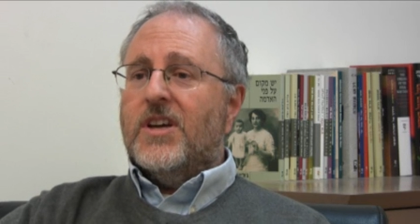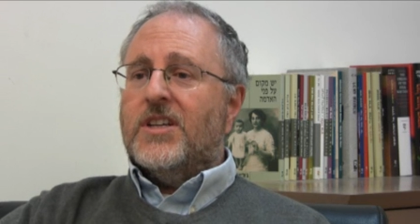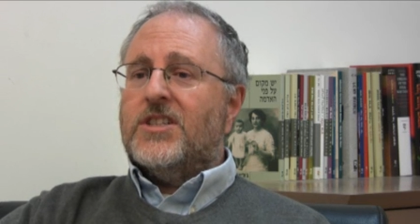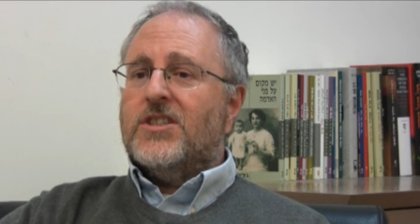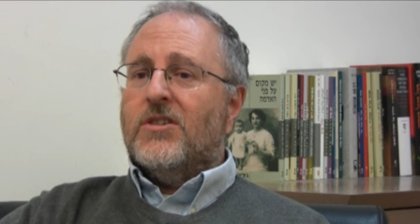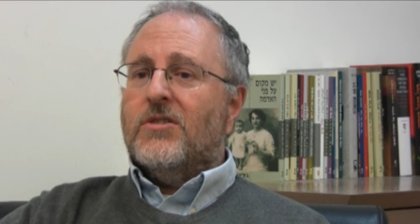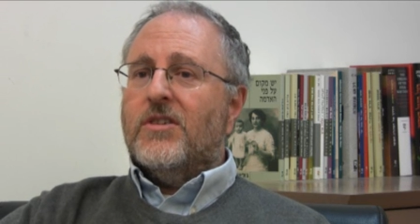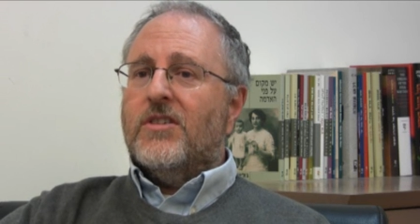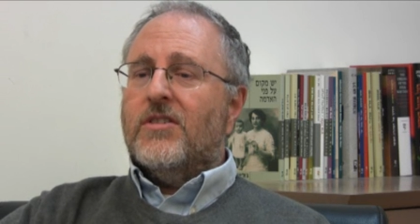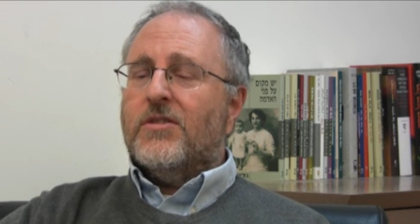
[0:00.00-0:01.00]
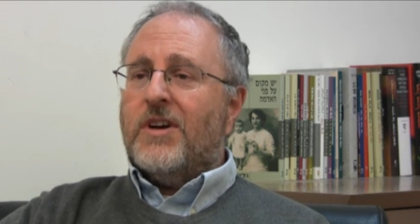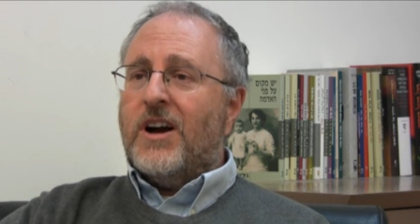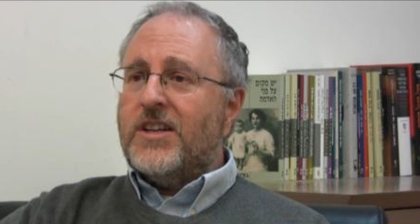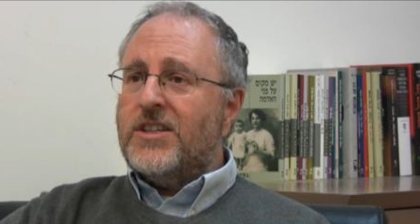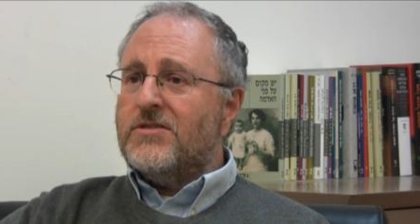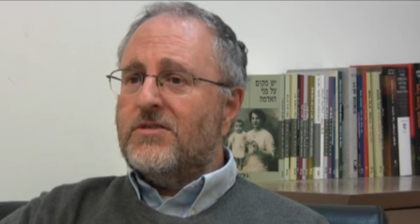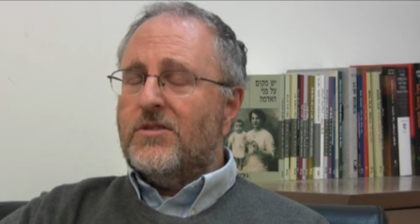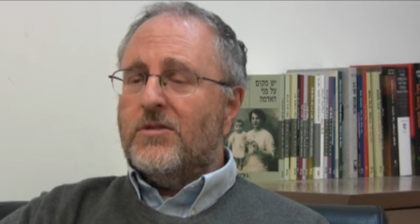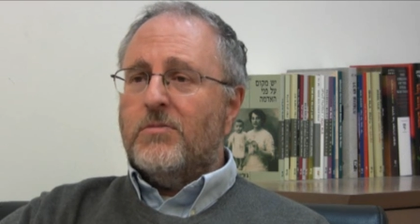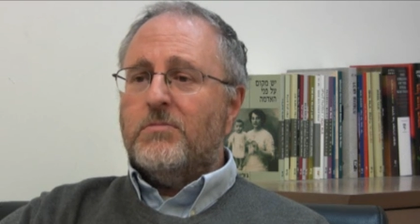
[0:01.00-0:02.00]
And so throughout
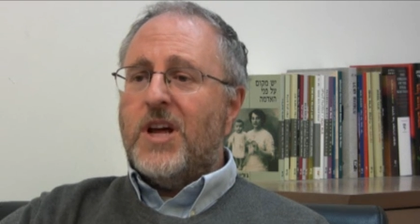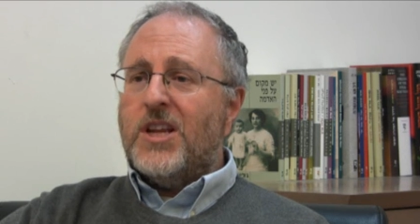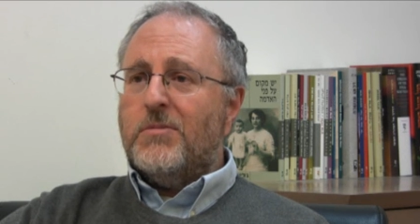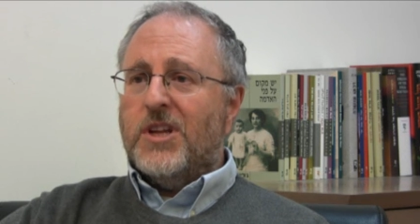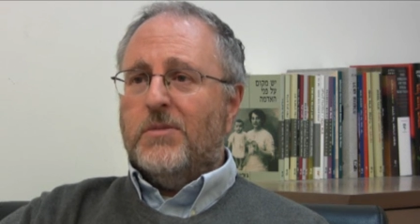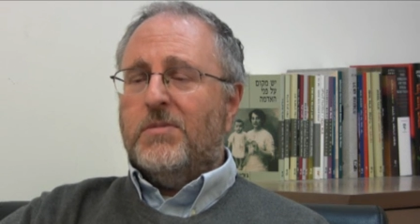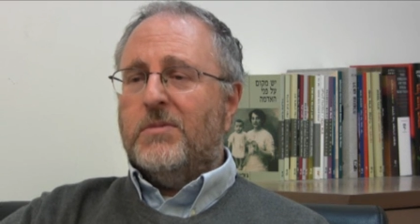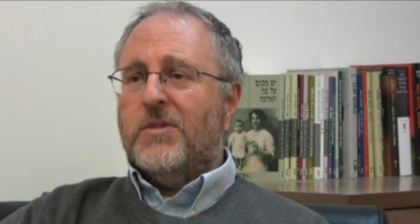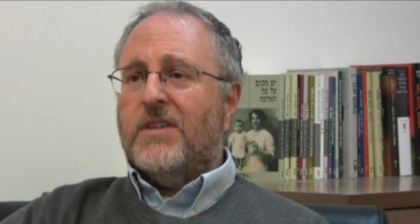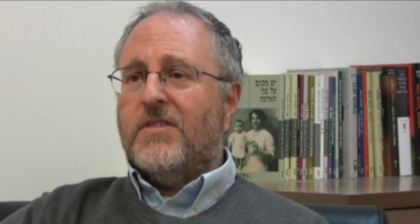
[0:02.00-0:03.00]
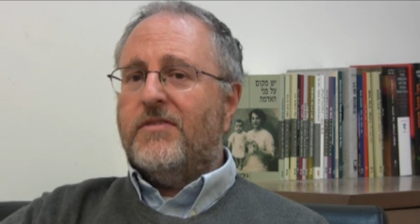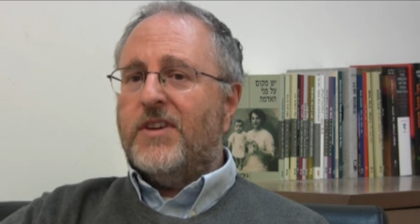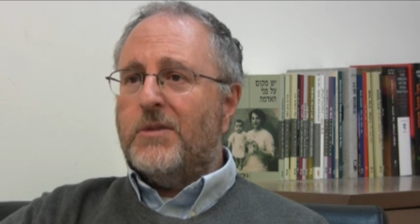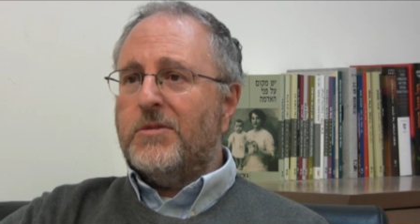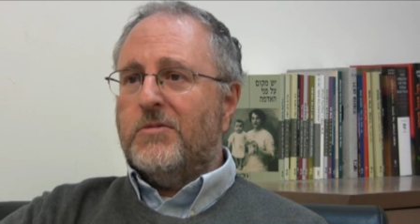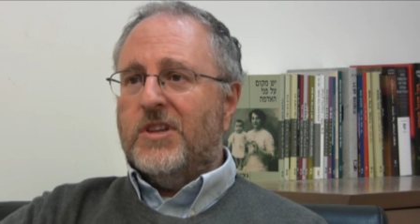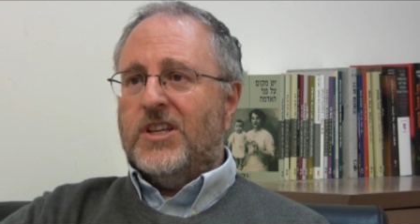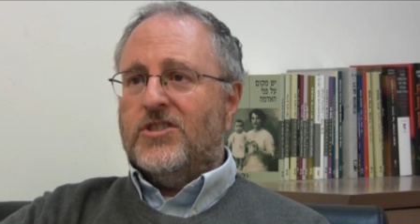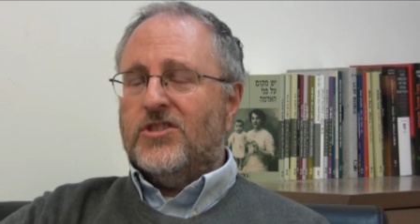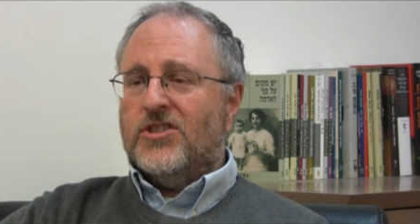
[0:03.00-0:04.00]
Israel, many, many people have a family
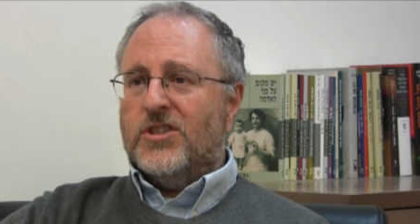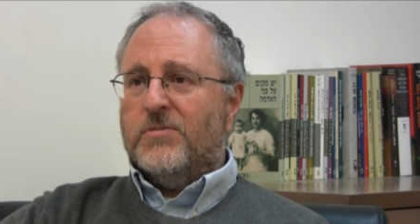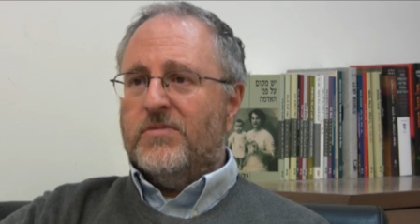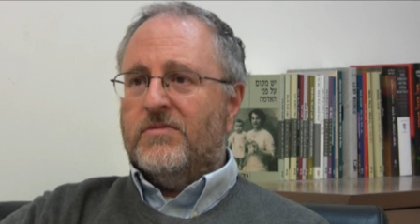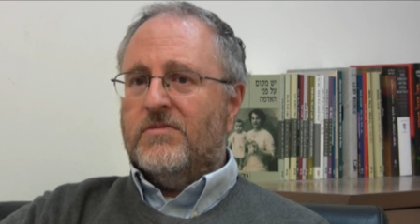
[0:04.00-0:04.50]
relationship